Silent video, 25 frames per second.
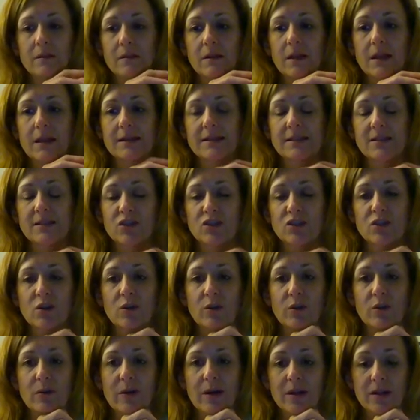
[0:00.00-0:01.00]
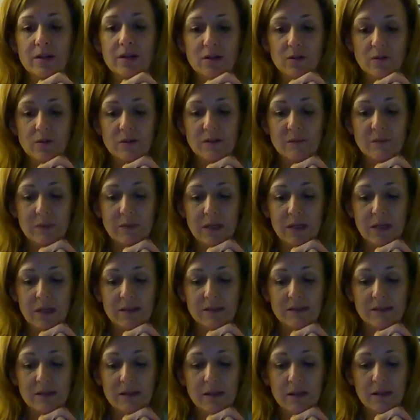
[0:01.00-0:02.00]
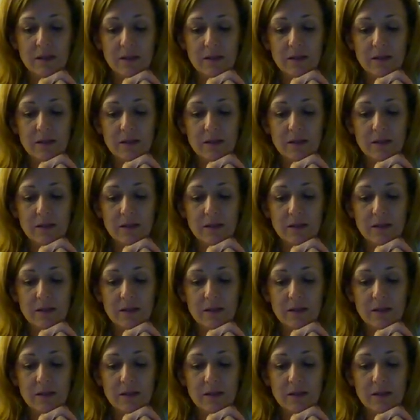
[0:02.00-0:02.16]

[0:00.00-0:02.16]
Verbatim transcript: let us show you how to do this because